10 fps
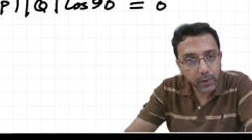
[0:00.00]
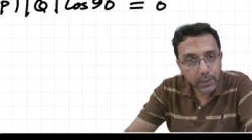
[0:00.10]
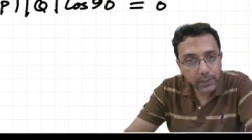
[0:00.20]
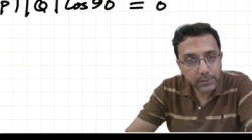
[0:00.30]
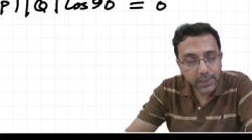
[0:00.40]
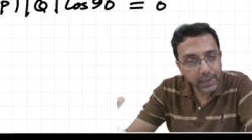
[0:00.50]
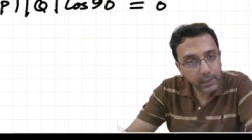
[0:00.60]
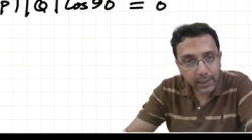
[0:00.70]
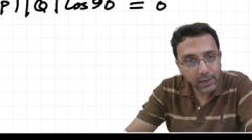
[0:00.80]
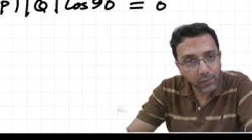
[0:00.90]
product, that
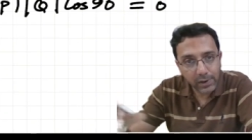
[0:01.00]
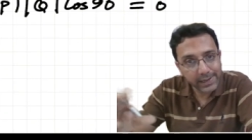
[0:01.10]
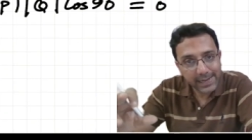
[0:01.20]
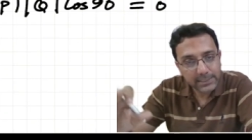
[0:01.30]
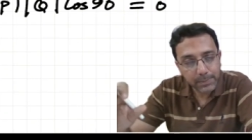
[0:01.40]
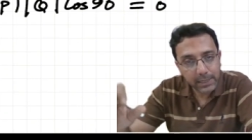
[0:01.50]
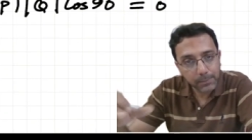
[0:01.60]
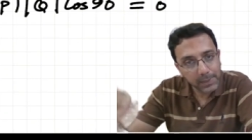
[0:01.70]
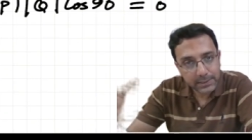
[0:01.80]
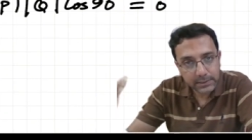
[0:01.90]
I have already
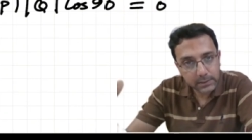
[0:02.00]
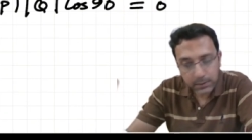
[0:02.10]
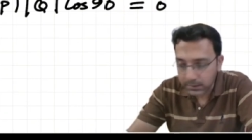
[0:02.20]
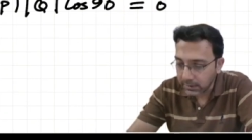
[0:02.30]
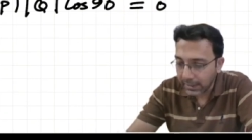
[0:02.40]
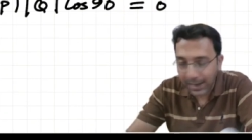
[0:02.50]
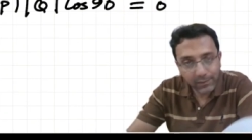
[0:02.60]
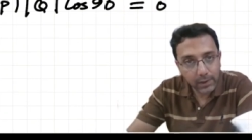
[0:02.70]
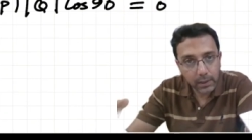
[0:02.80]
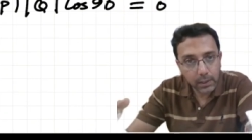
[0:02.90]
explained. Please have
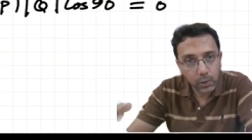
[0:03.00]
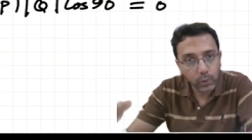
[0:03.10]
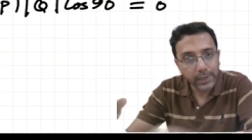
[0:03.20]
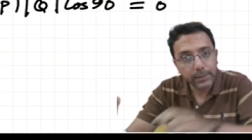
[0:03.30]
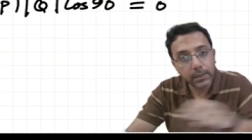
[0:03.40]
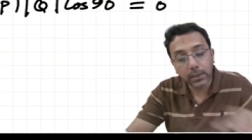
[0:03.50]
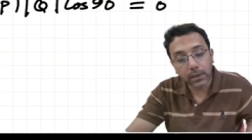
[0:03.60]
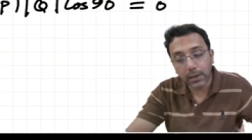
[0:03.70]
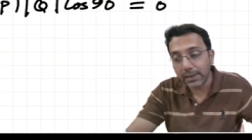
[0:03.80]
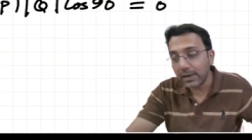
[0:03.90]
a look in the
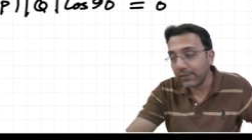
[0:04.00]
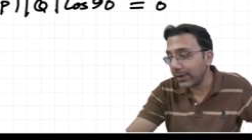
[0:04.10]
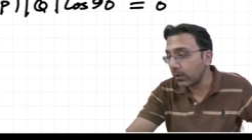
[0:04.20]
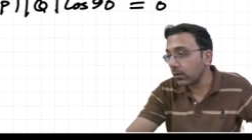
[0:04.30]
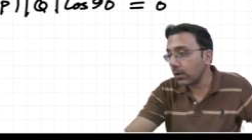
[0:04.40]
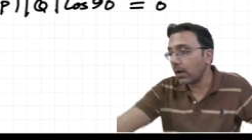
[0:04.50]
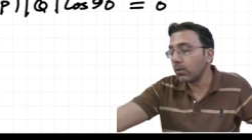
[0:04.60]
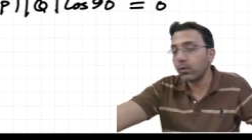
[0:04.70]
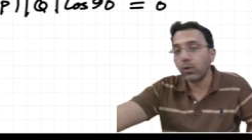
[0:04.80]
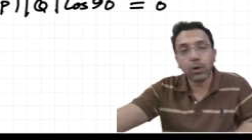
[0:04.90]
earlier video
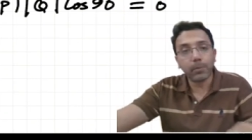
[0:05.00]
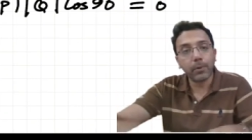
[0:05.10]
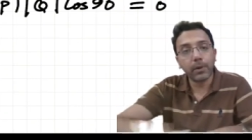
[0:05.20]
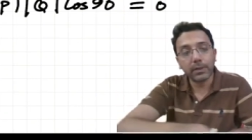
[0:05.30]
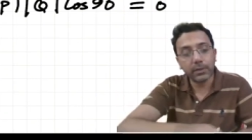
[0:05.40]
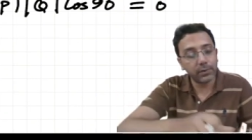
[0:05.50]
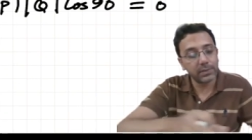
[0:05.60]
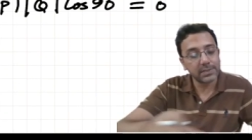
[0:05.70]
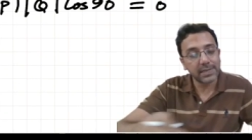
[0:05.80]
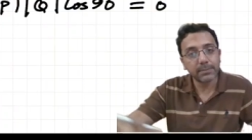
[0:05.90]
how dot product
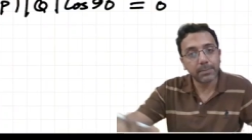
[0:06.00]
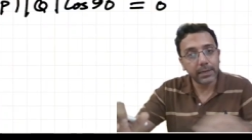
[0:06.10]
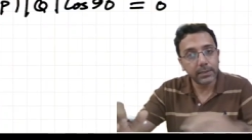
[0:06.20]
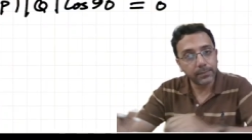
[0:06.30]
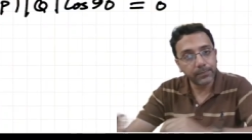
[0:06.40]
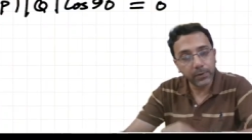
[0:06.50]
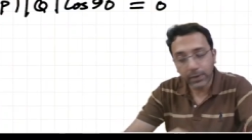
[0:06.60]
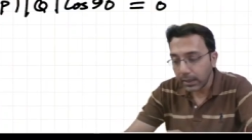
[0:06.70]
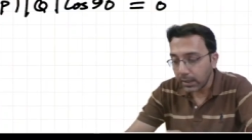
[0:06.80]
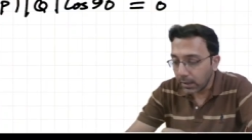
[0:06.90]
was explained.
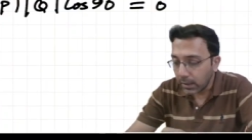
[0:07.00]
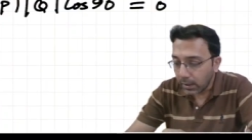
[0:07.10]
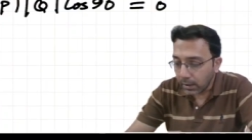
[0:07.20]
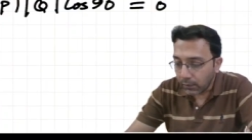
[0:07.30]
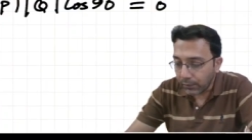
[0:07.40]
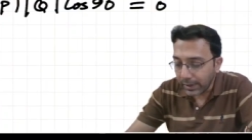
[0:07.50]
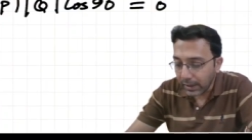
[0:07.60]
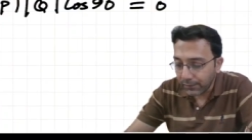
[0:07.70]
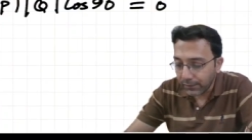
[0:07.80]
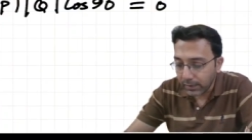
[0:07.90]
Okay, we
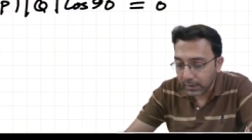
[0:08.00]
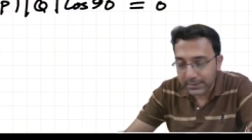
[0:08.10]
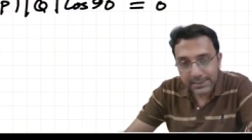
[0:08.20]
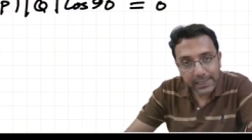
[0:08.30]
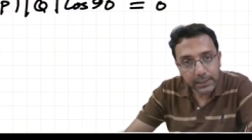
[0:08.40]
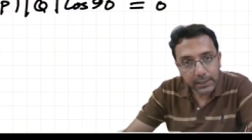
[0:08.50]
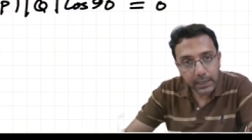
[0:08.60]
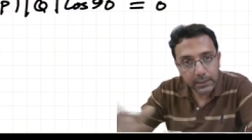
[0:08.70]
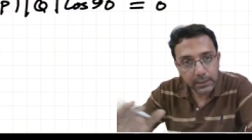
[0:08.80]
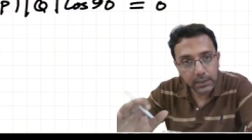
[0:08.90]
have seen that